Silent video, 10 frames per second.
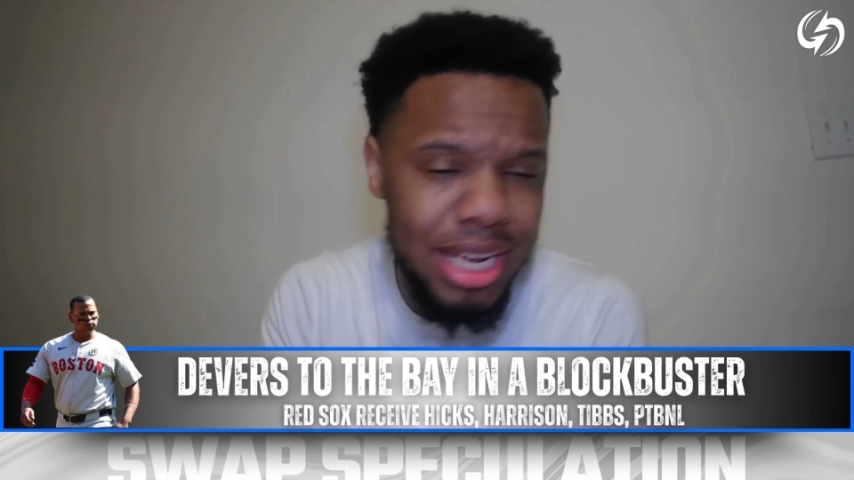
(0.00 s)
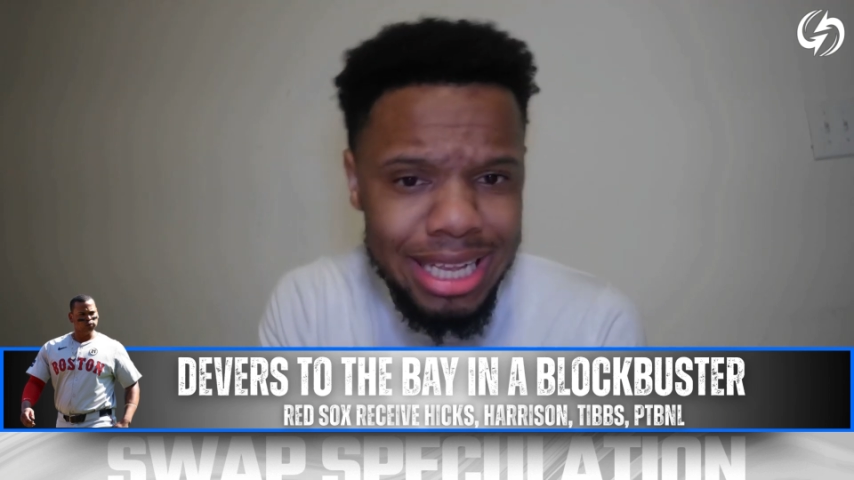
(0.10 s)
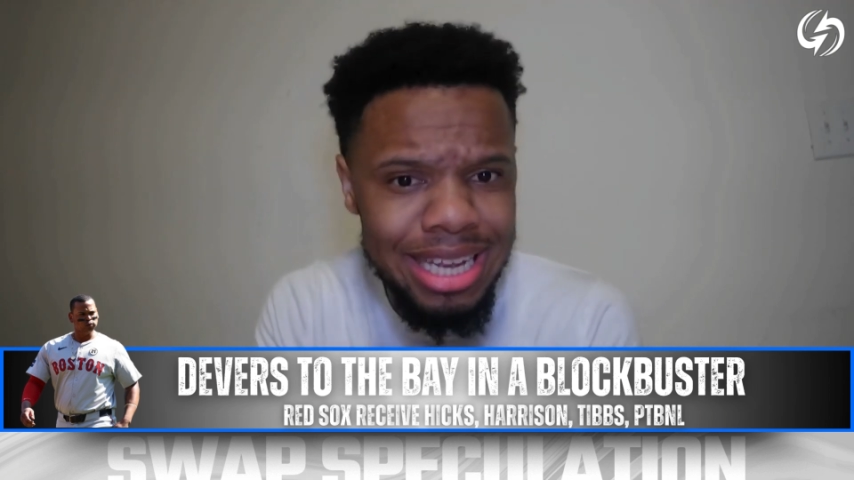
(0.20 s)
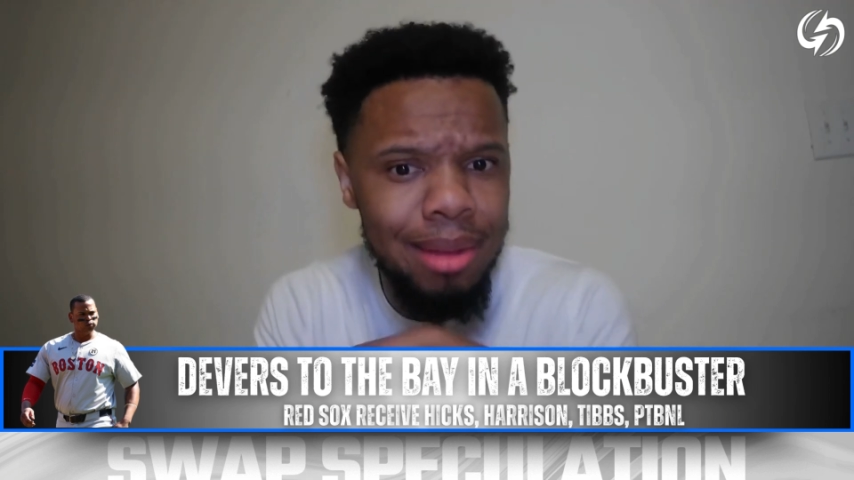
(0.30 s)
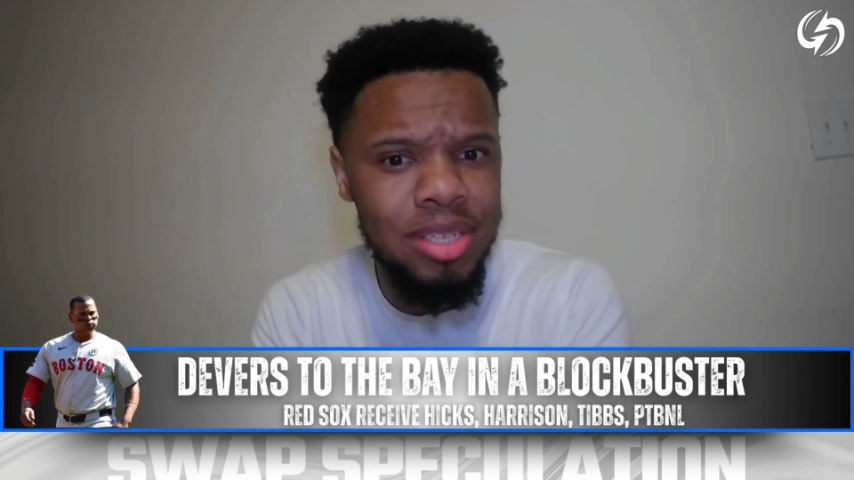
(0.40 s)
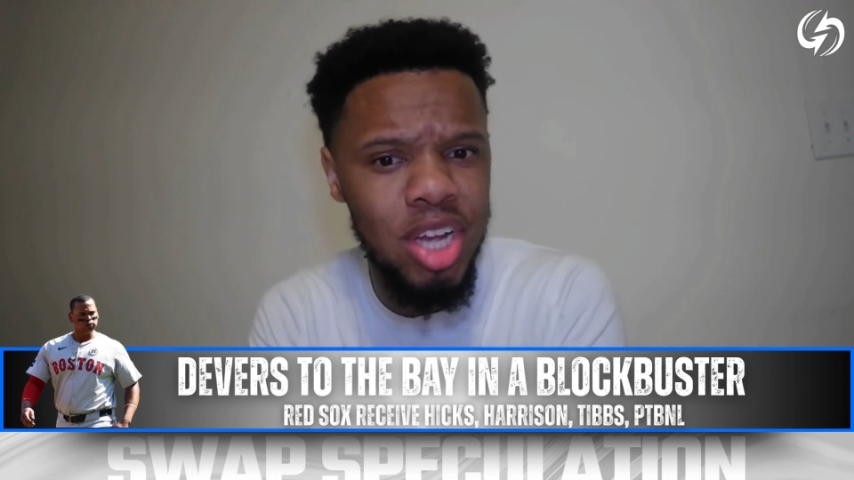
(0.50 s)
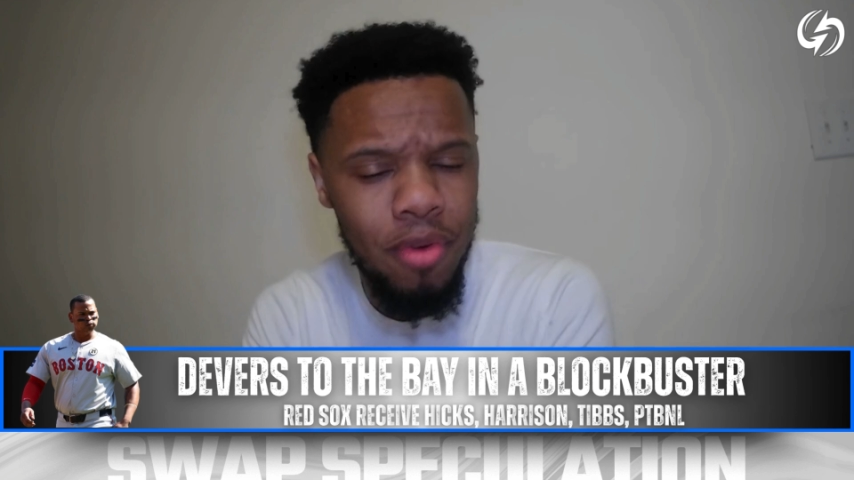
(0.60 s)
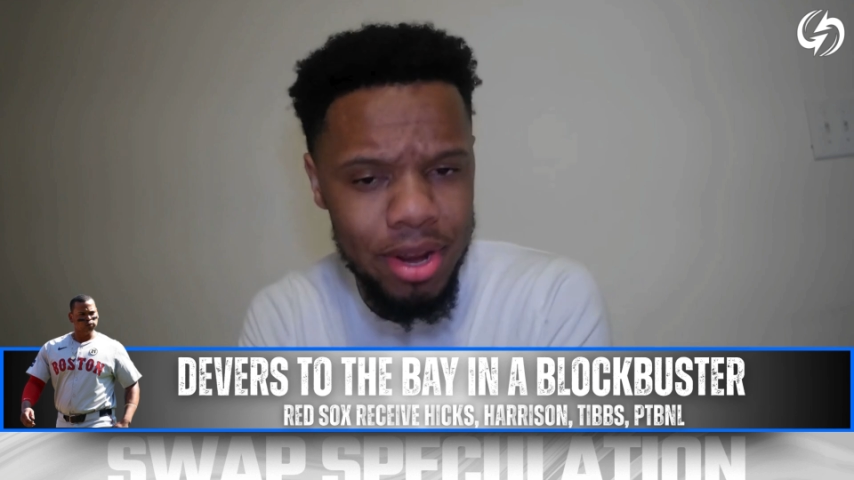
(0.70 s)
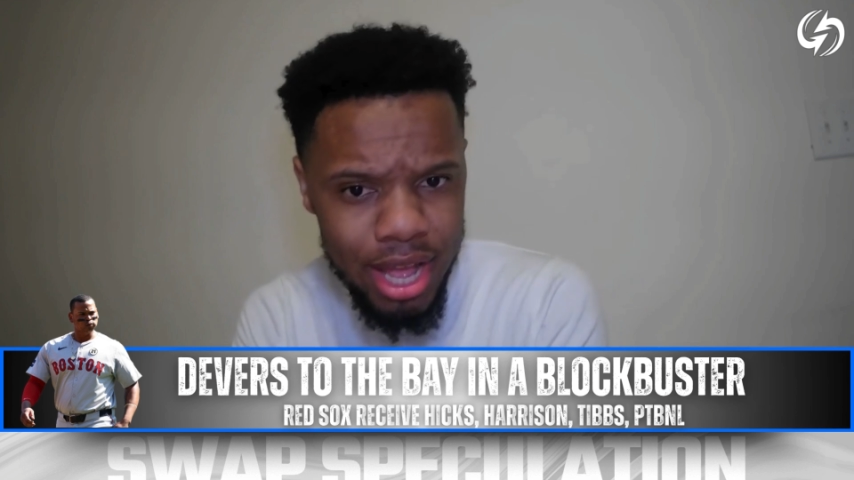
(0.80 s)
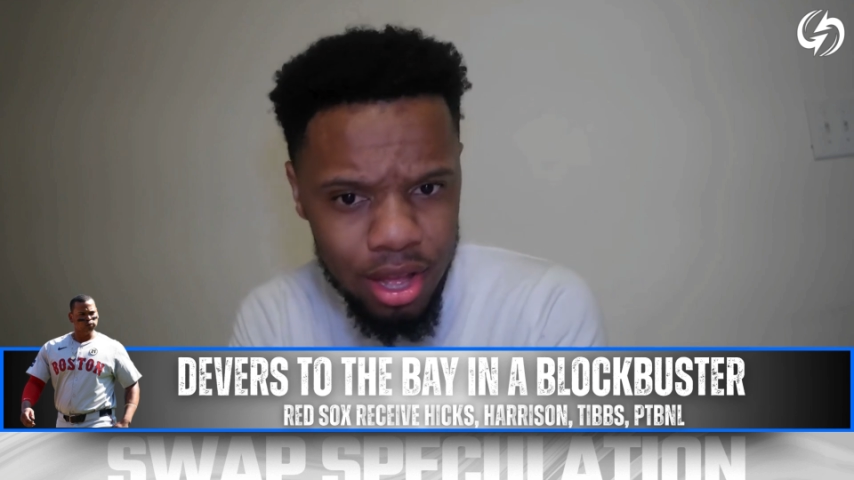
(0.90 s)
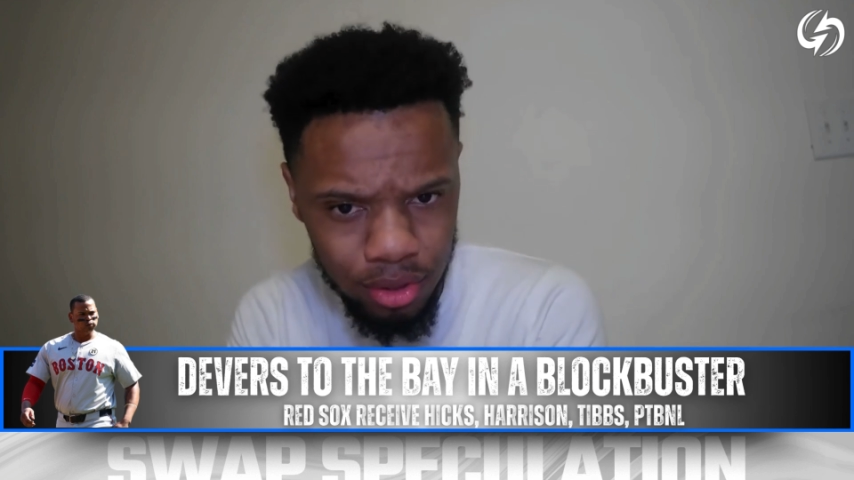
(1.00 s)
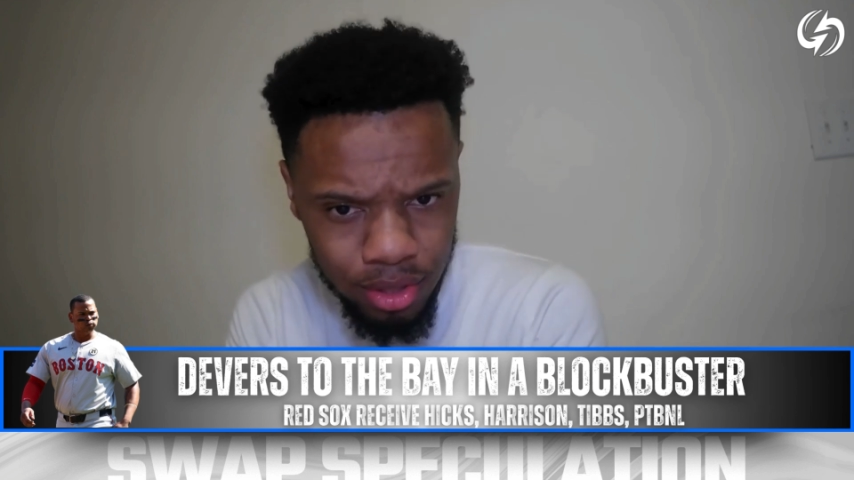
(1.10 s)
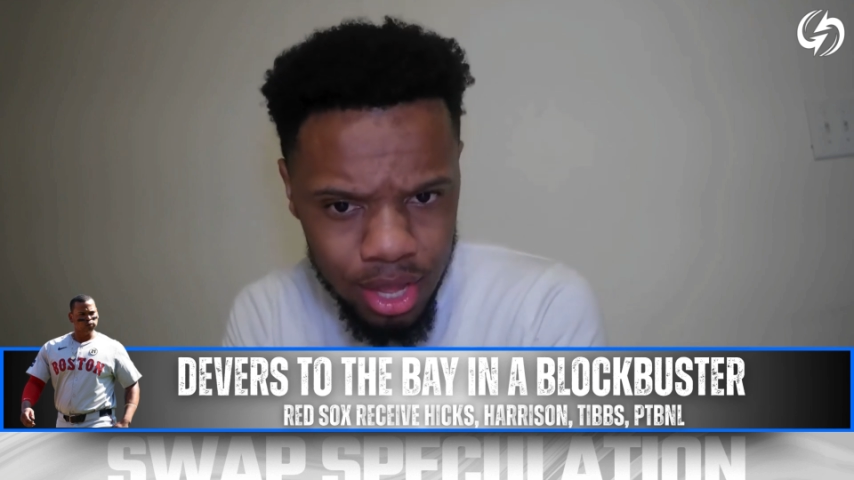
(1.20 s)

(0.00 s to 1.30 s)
They got Tommy Gio right now.